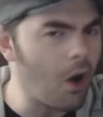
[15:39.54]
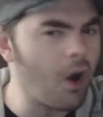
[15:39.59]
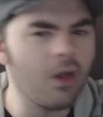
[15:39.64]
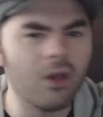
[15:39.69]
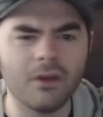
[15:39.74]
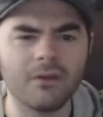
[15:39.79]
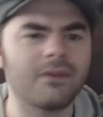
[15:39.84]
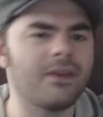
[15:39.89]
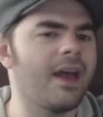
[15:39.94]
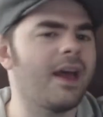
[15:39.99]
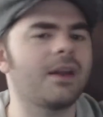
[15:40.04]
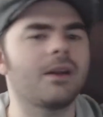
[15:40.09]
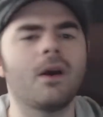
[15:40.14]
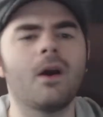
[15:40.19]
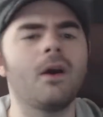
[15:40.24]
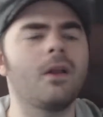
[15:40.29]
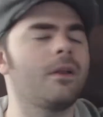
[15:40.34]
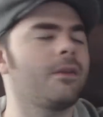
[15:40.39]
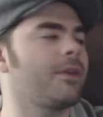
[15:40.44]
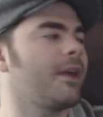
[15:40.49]
all of that,
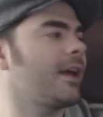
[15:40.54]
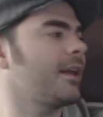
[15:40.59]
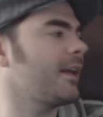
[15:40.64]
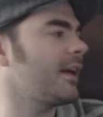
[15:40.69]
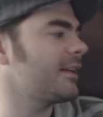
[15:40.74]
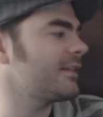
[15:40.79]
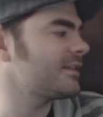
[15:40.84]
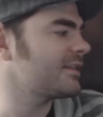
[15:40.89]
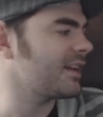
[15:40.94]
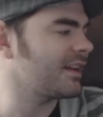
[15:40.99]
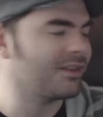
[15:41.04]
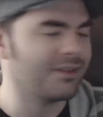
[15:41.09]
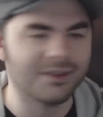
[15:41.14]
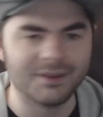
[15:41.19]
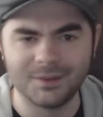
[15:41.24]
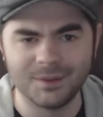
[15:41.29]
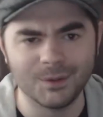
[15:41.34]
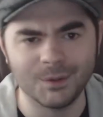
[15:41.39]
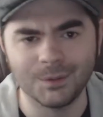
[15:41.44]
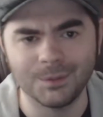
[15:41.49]
I just got a
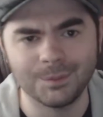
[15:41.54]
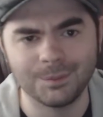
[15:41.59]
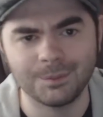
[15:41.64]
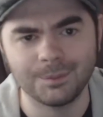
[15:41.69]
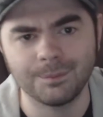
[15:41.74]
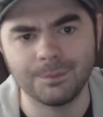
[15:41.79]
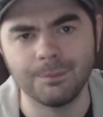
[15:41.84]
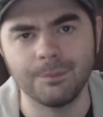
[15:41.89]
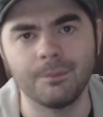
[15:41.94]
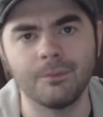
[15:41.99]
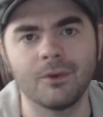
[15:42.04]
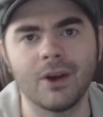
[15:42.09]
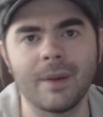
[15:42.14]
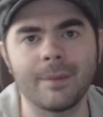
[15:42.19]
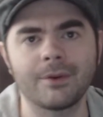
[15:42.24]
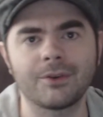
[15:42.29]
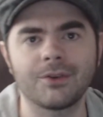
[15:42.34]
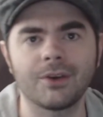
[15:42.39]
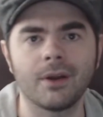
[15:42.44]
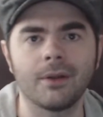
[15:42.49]
little
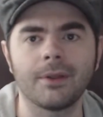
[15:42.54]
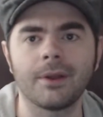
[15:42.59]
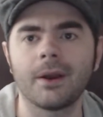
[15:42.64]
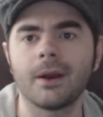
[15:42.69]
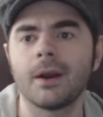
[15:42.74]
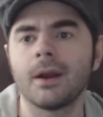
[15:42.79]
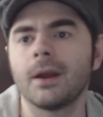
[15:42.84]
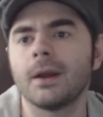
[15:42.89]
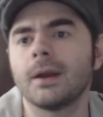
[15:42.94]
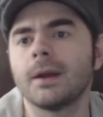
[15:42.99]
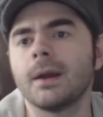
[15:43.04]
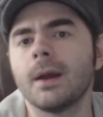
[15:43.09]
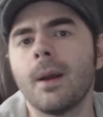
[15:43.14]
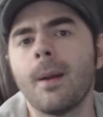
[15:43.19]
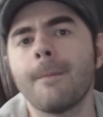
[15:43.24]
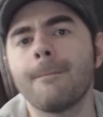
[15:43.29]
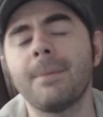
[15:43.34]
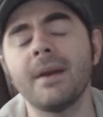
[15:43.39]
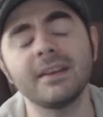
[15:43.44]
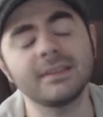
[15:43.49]
rabbit trail there.
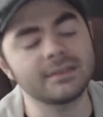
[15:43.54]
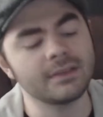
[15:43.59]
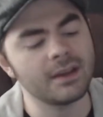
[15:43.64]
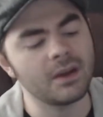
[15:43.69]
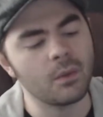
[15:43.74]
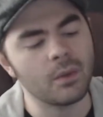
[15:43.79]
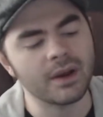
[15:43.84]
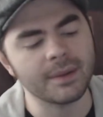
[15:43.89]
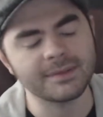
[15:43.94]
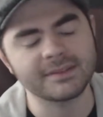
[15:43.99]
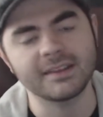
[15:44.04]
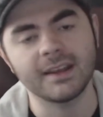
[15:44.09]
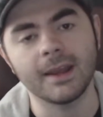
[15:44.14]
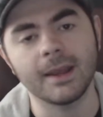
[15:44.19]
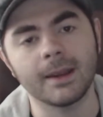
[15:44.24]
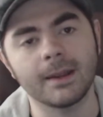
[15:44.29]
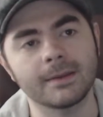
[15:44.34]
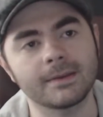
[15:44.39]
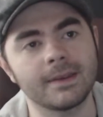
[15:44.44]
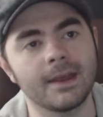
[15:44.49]
Basically, what I'm
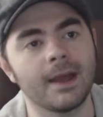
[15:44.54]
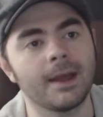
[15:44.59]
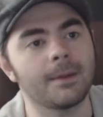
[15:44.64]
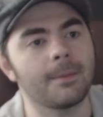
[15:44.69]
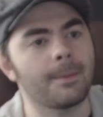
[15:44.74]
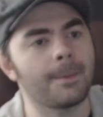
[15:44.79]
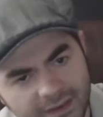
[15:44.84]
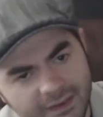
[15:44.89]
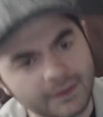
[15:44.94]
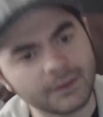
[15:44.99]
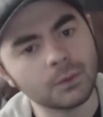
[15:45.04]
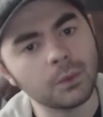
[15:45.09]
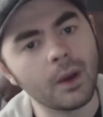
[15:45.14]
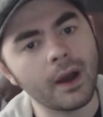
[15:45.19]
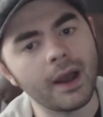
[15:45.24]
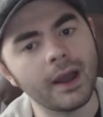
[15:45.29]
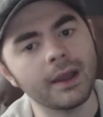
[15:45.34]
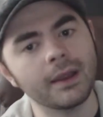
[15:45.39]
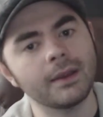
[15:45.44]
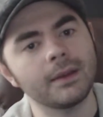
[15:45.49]
saying is that this is
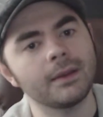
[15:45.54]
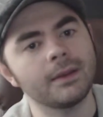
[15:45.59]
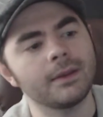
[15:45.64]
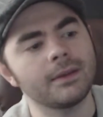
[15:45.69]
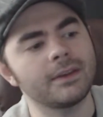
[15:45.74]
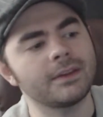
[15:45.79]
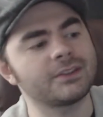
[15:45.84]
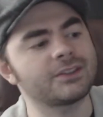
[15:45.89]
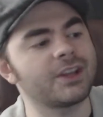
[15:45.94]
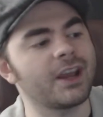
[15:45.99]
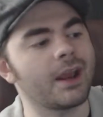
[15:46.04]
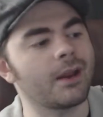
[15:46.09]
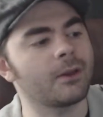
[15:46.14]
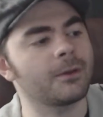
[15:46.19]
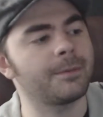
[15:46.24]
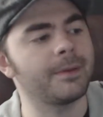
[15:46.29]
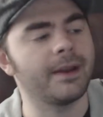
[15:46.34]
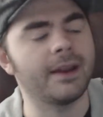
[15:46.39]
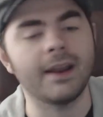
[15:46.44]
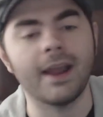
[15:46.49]
why this channel
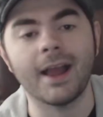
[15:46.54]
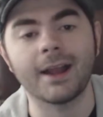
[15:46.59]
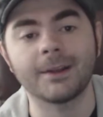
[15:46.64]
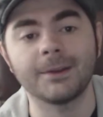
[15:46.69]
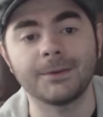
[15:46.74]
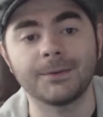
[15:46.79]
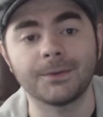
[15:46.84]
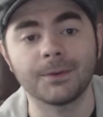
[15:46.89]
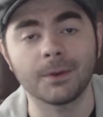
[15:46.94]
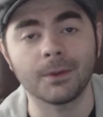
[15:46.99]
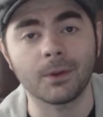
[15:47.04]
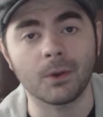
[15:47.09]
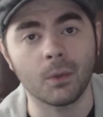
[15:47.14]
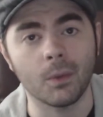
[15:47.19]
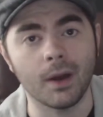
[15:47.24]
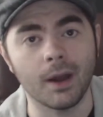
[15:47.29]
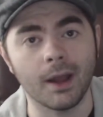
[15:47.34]
has been inactive for a little